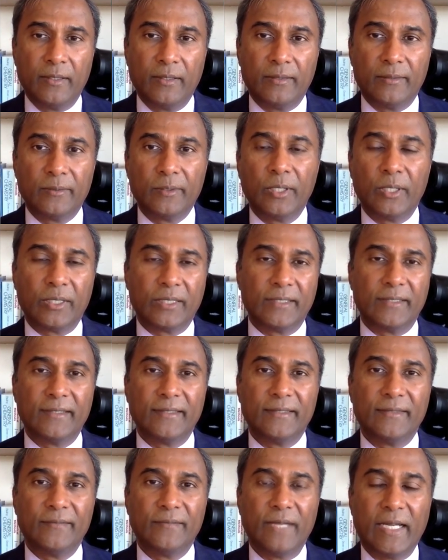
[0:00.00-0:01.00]
Look,
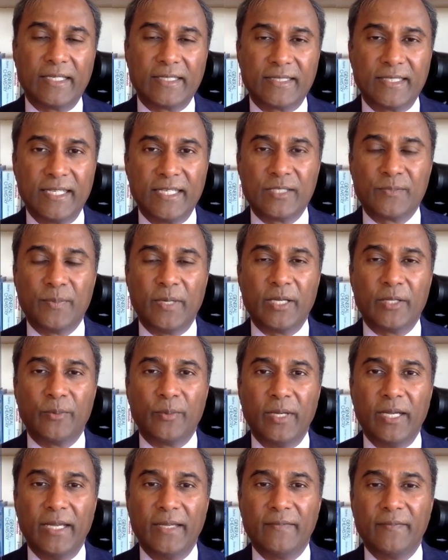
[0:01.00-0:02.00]
vaccines,
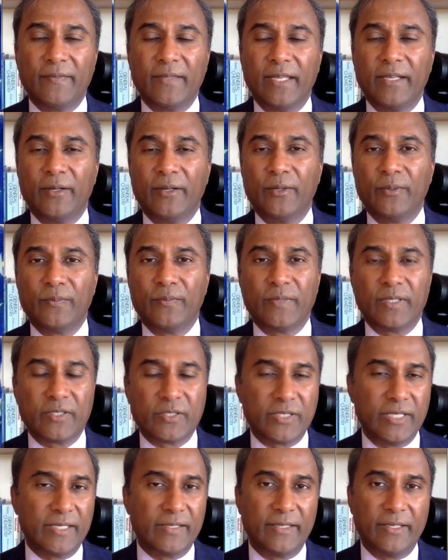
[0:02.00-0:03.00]
by the way,
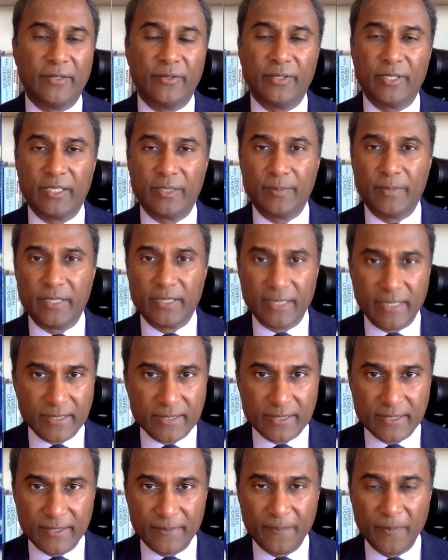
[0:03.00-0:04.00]
they're saying they don't need to be
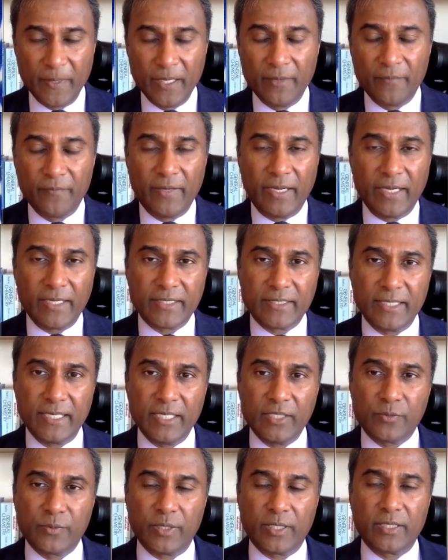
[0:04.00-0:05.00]
tested.
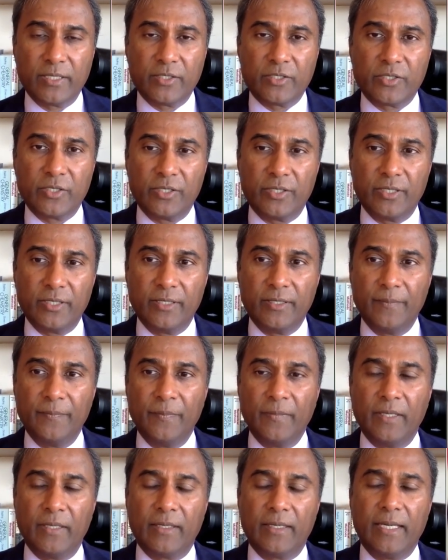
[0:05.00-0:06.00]
Vaccines were
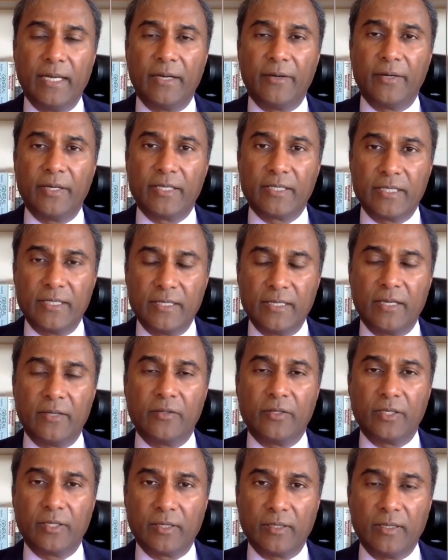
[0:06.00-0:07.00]
considered, Gary, is
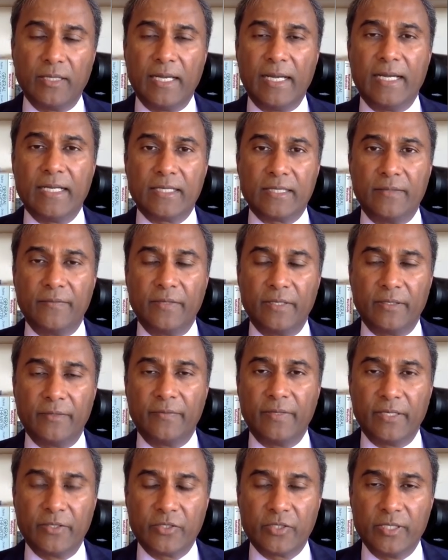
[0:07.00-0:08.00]
another class of
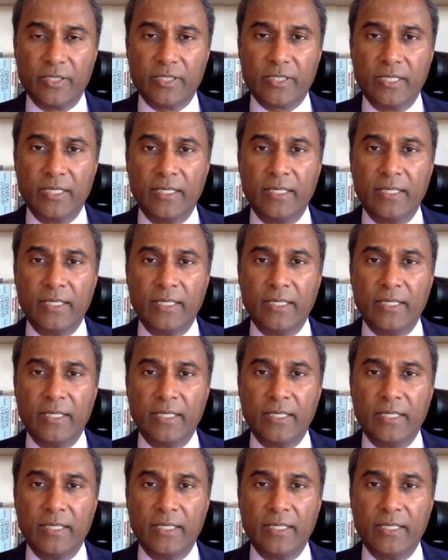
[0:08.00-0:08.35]
interventions,